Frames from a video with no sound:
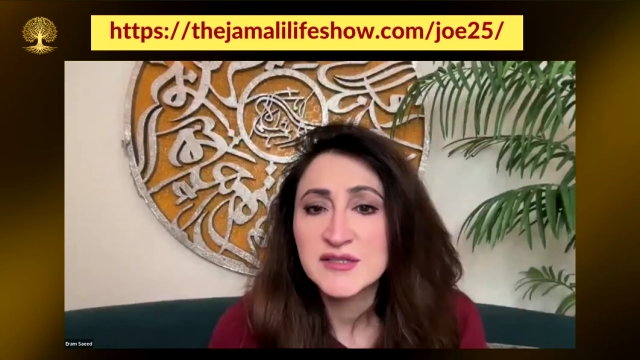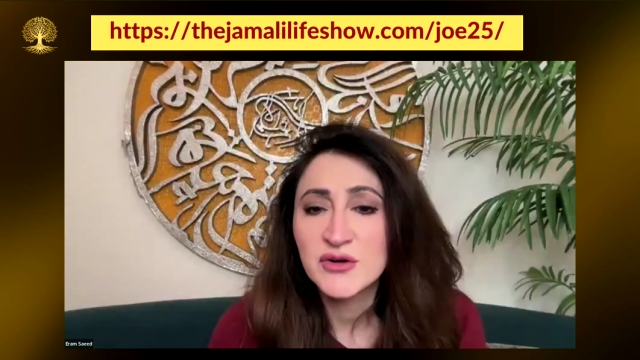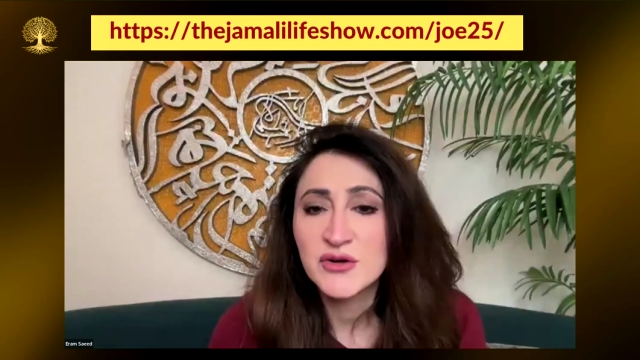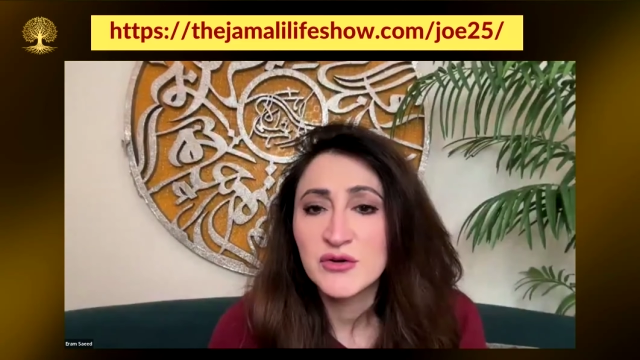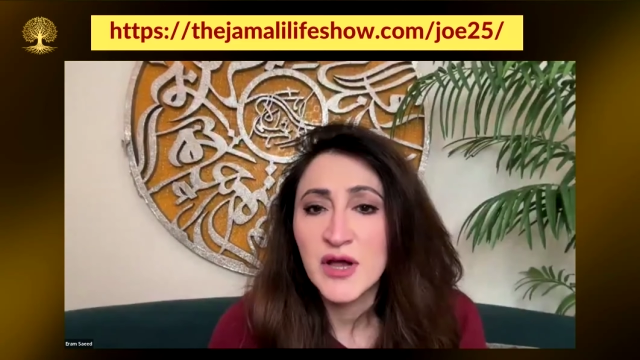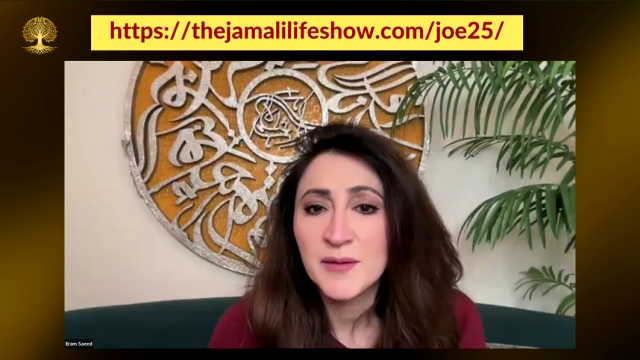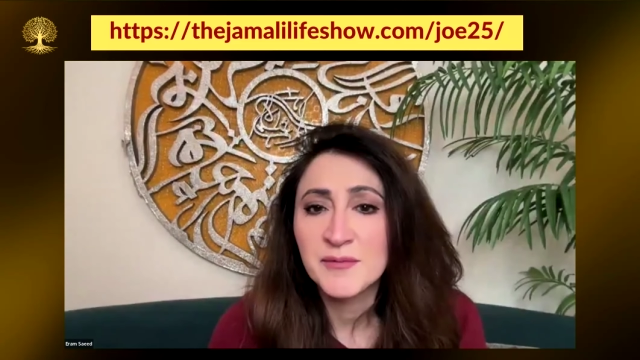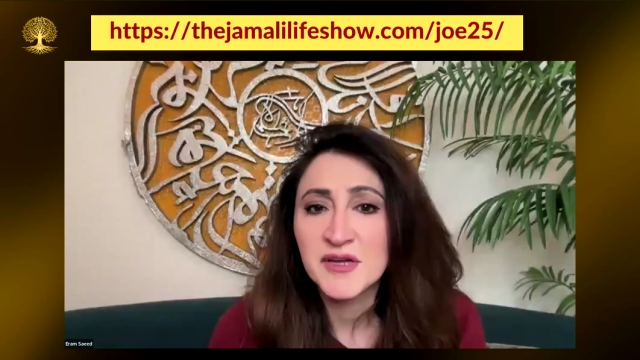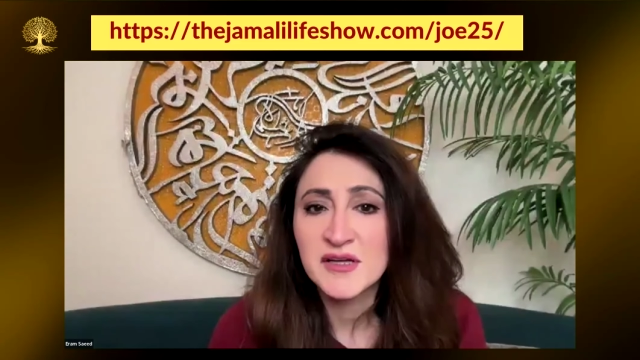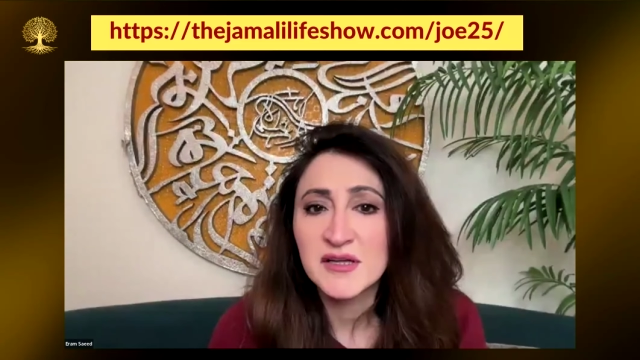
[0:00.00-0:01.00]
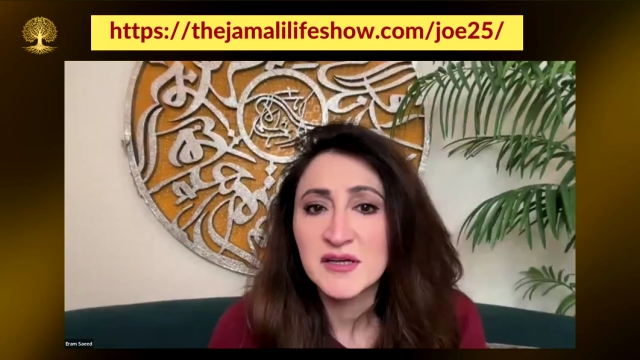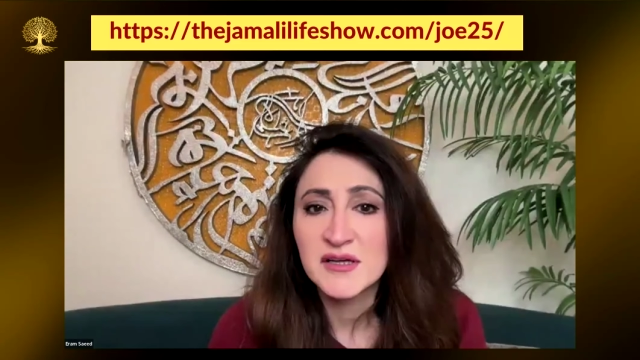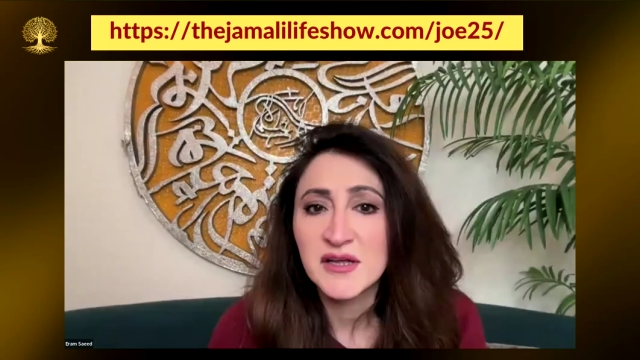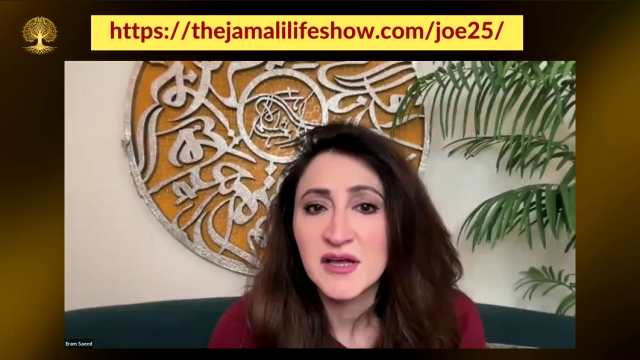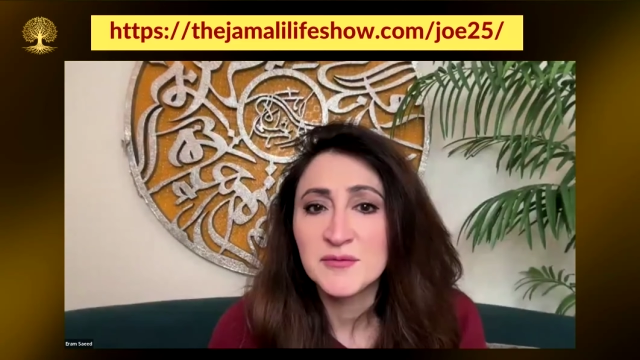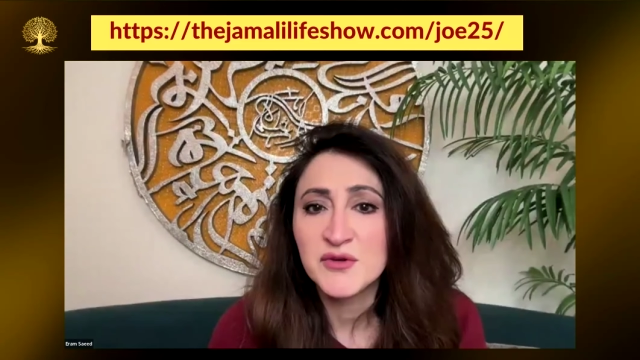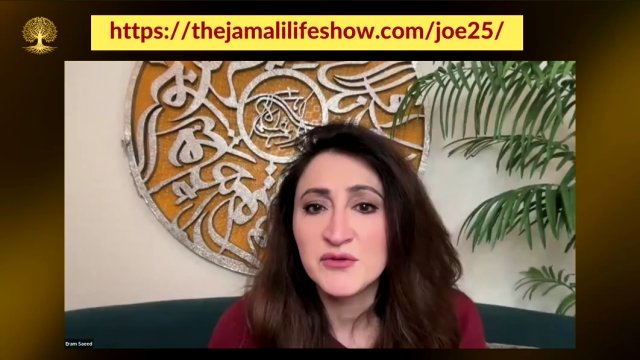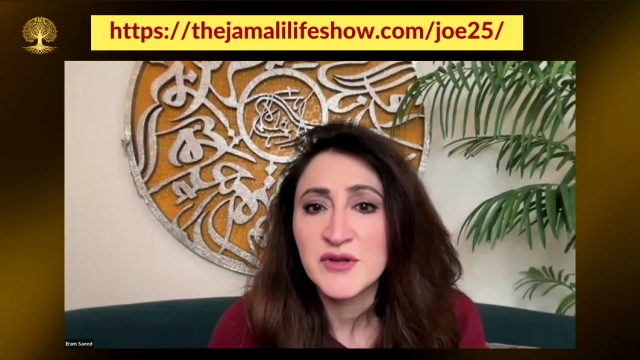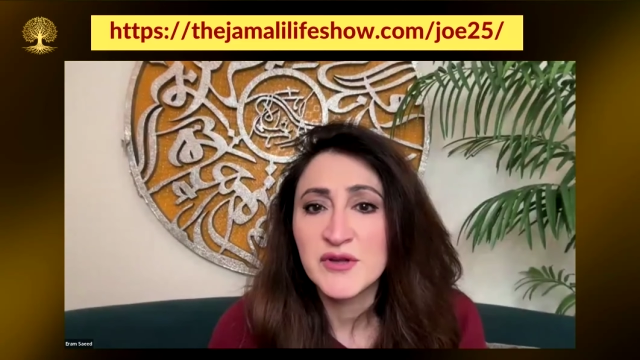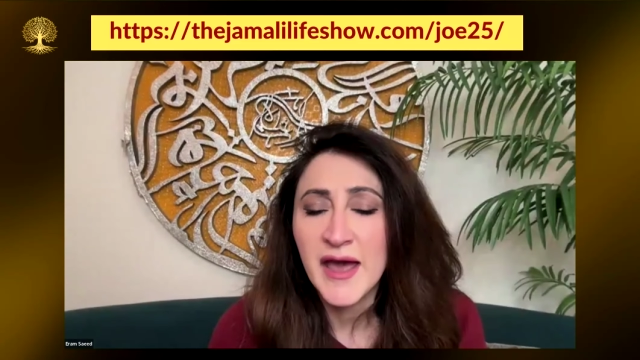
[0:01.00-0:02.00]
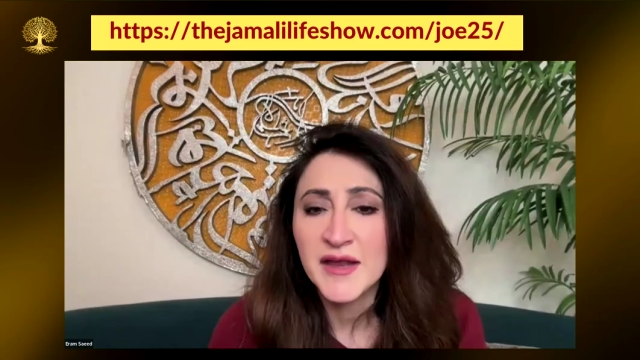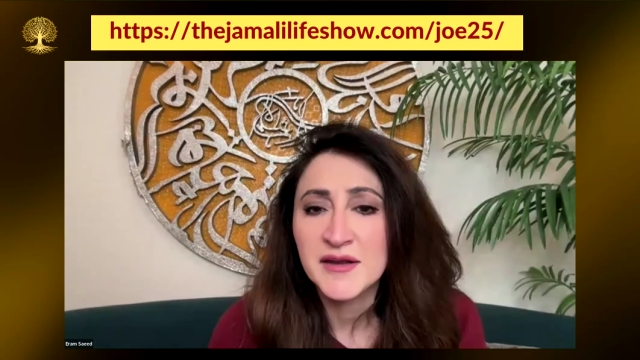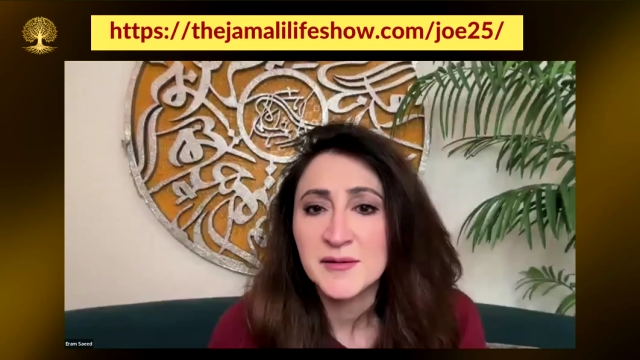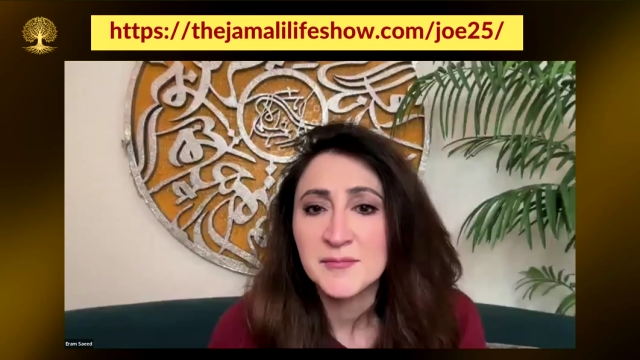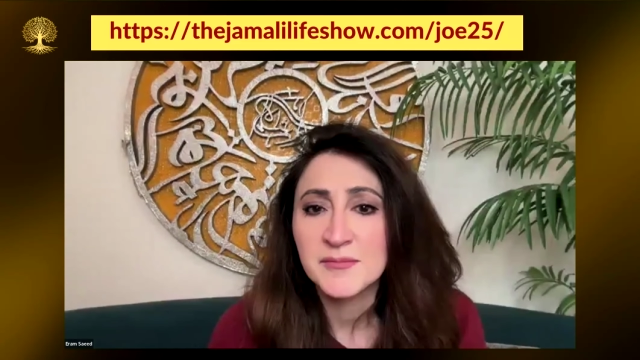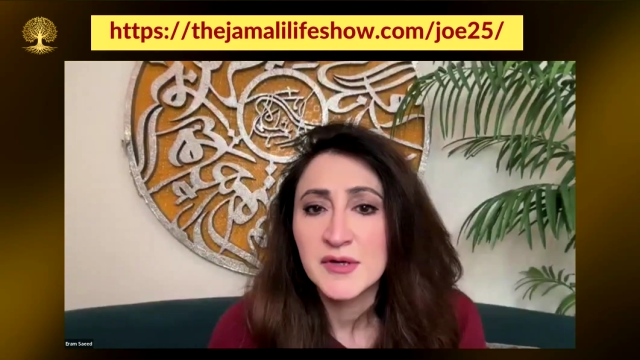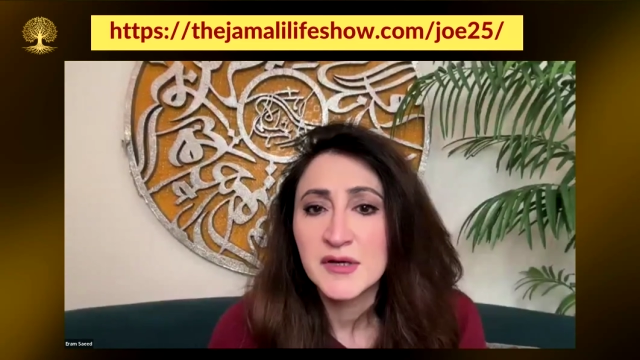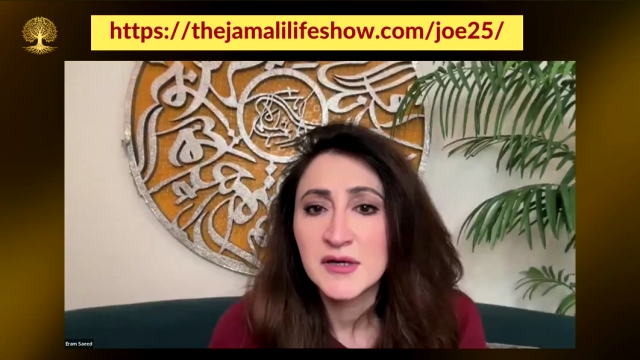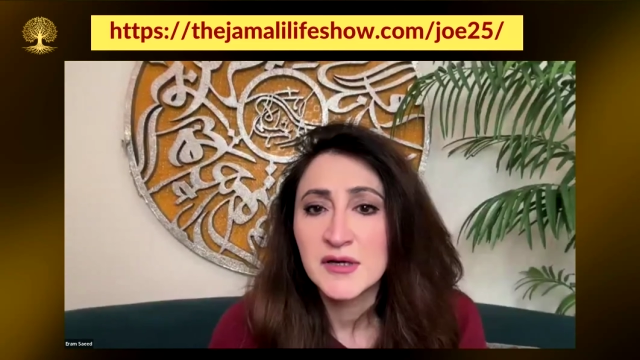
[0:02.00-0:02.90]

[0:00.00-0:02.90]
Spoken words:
so I'm going to unmute Adam.